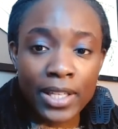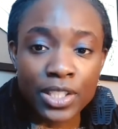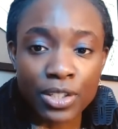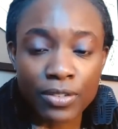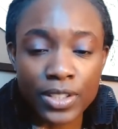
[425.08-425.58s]

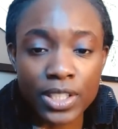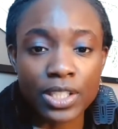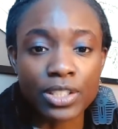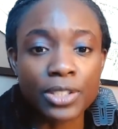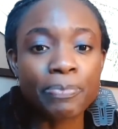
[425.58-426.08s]

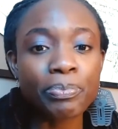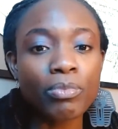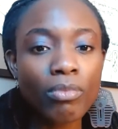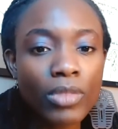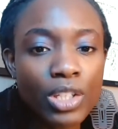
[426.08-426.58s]
services
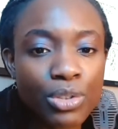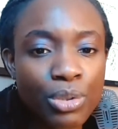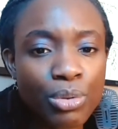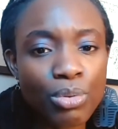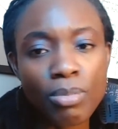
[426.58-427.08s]

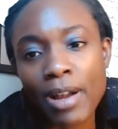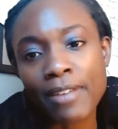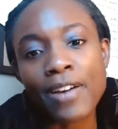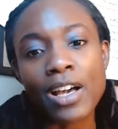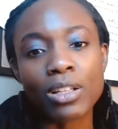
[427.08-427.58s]
to my
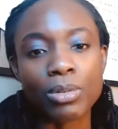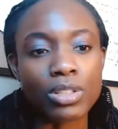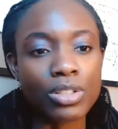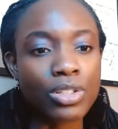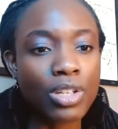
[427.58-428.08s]

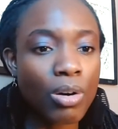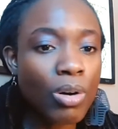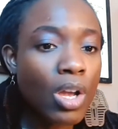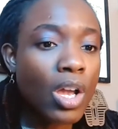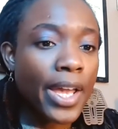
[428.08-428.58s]
followers. So
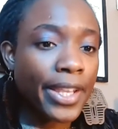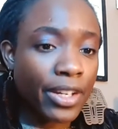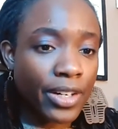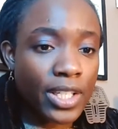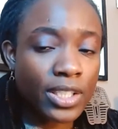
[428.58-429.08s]

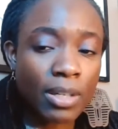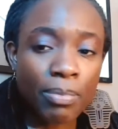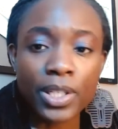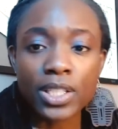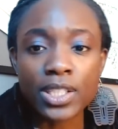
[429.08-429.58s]
there is
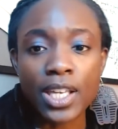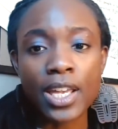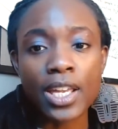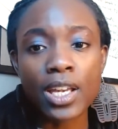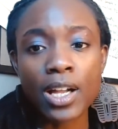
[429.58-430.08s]
something to
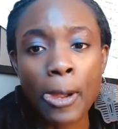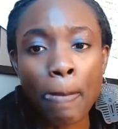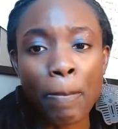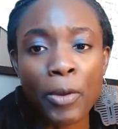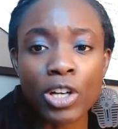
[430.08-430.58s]
say.
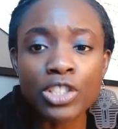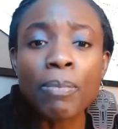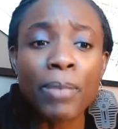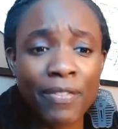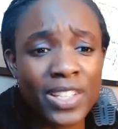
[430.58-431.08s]
There are some
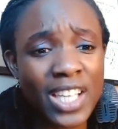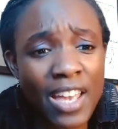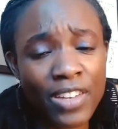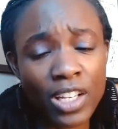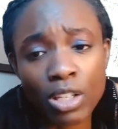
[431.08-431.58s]
benefits to
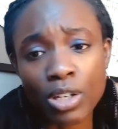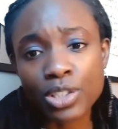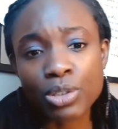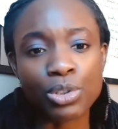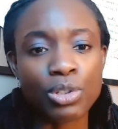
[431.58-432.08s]
having a large
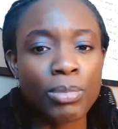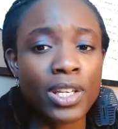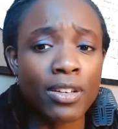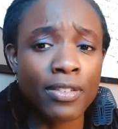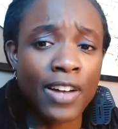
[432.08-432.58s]
social
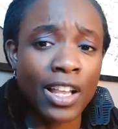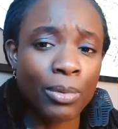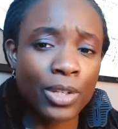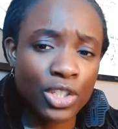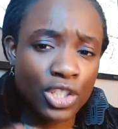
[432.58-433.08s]
media
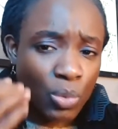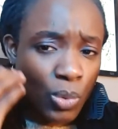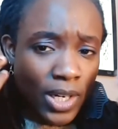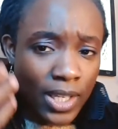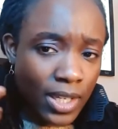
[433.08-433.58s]
following. You just
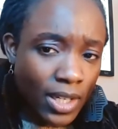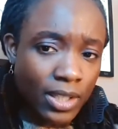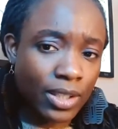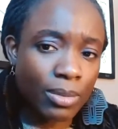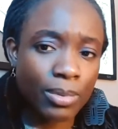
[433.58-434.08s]
want to get
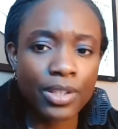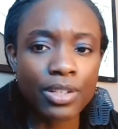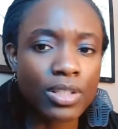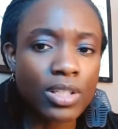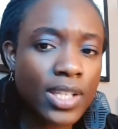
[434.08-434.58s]
clear with
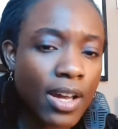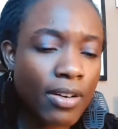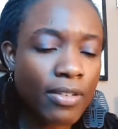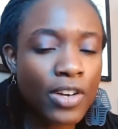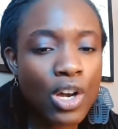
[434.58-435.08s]
yourself